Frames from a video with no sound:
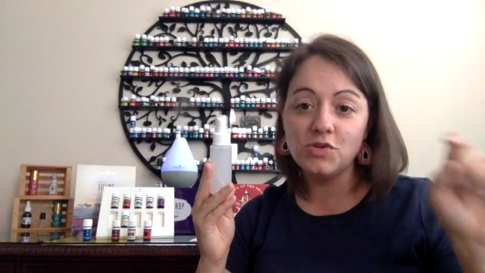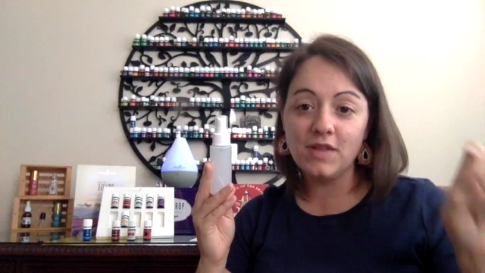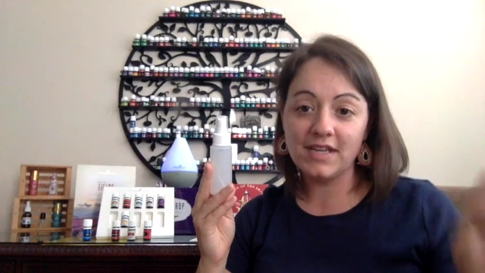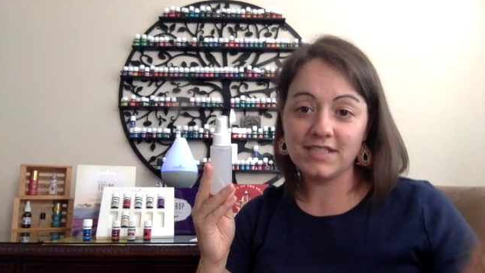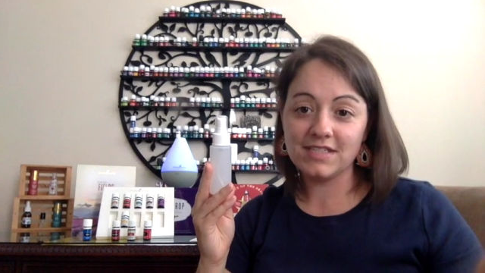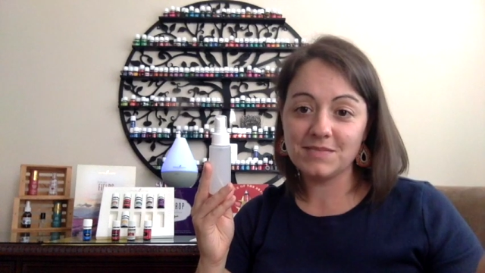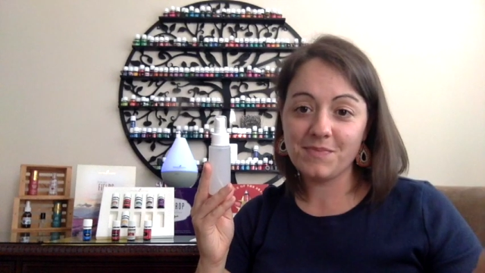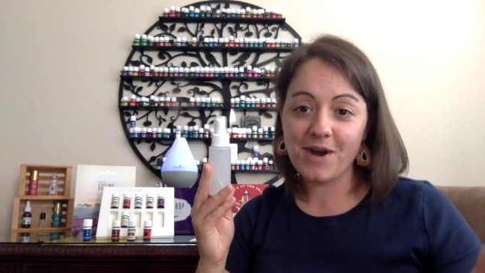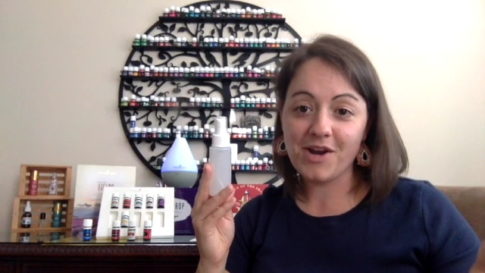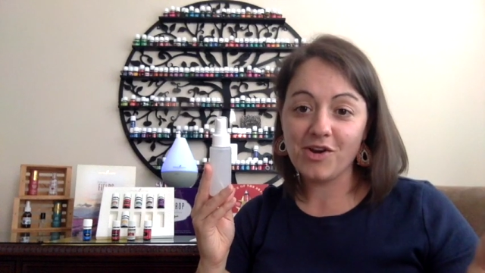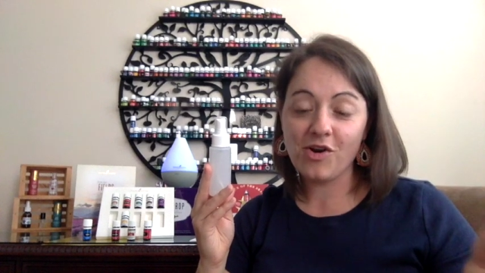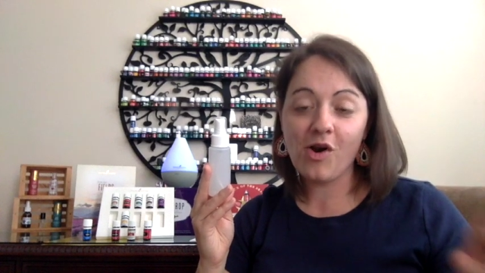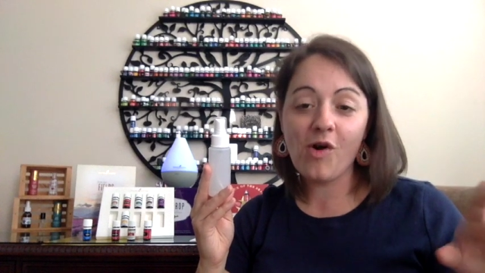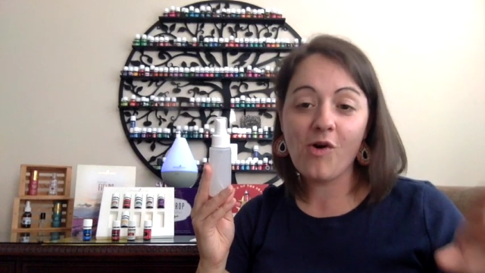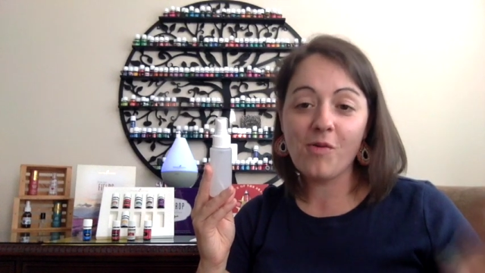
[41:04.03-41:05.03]
you like to spray in
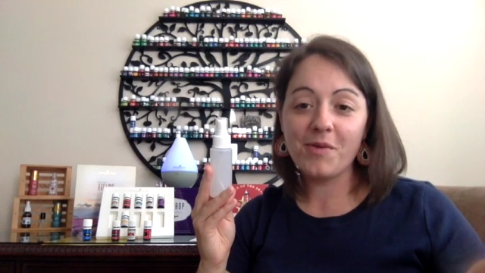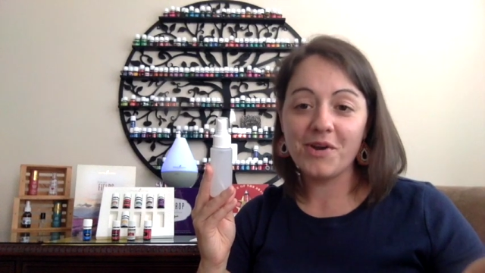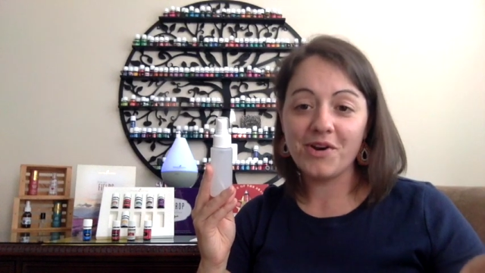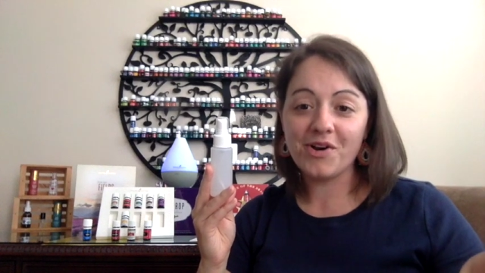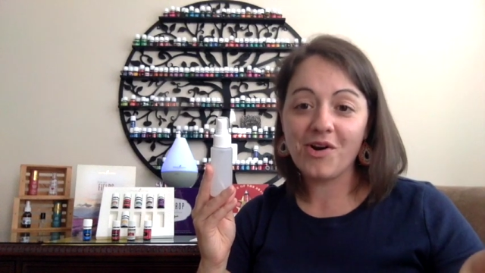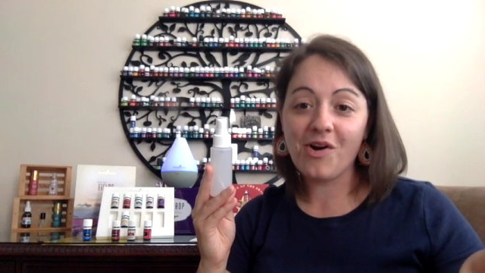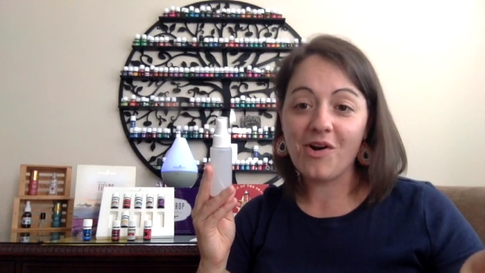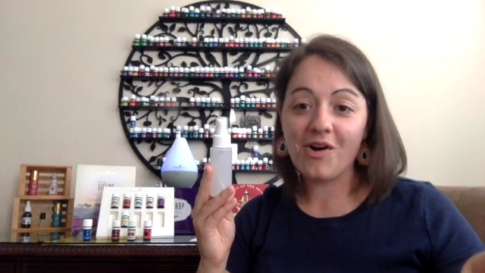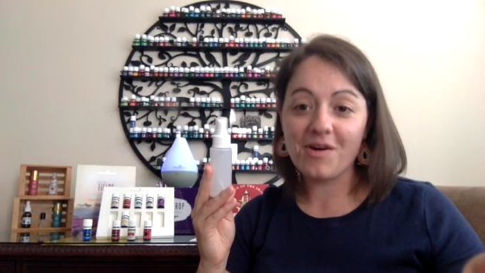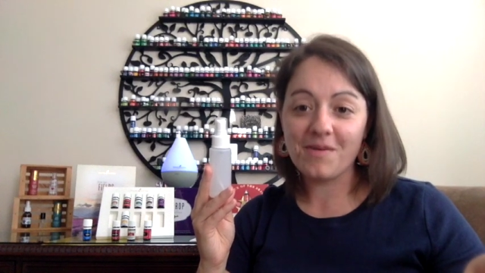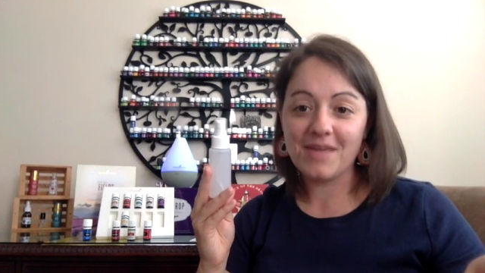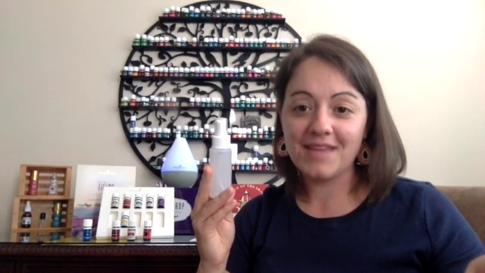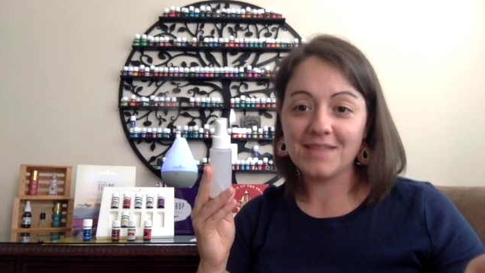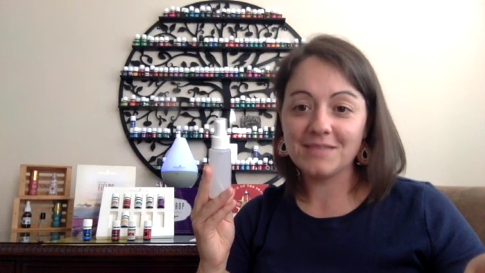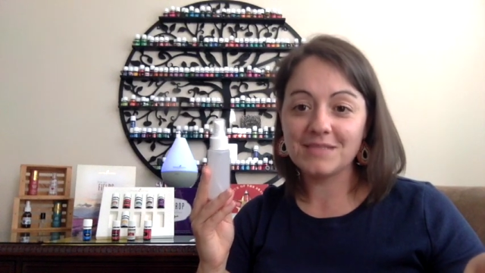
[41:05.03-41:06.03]
your home or your car to
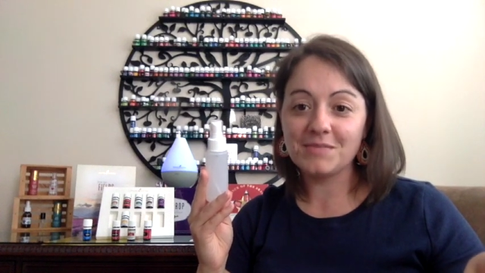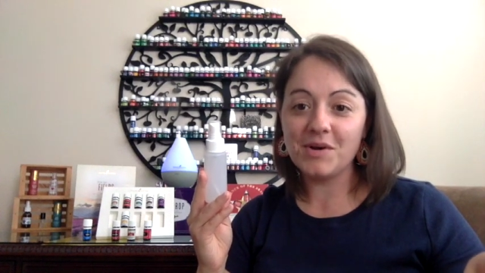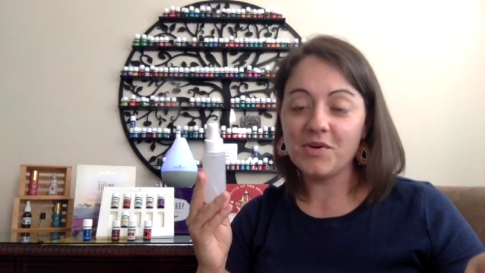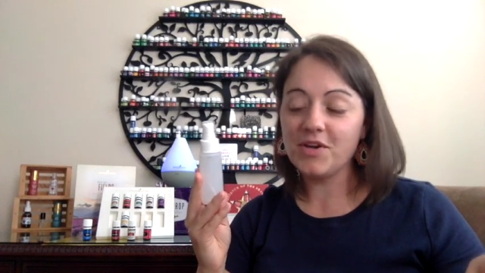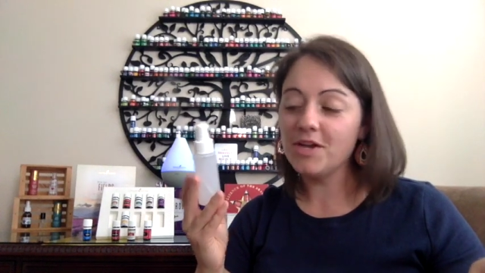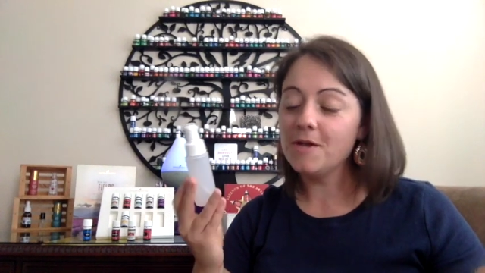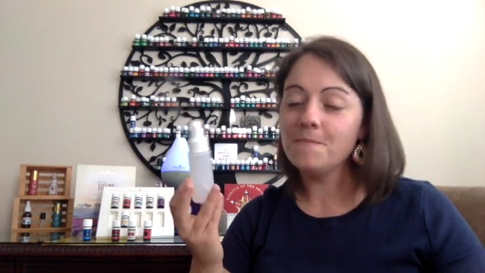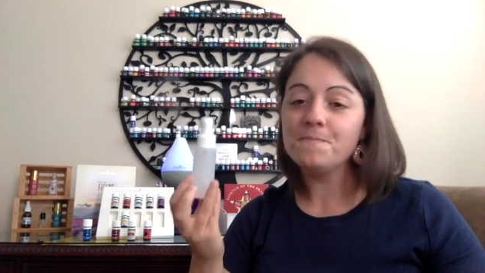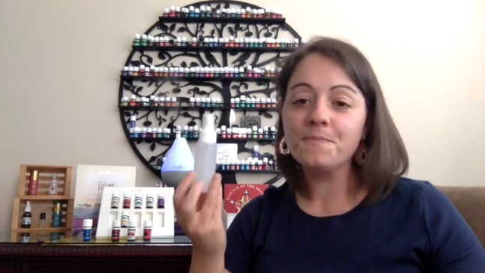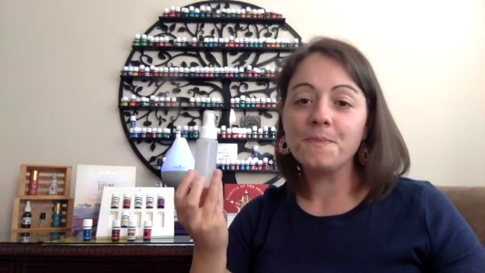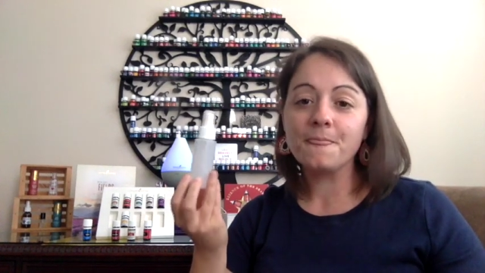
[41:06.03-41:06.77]
make them smell good.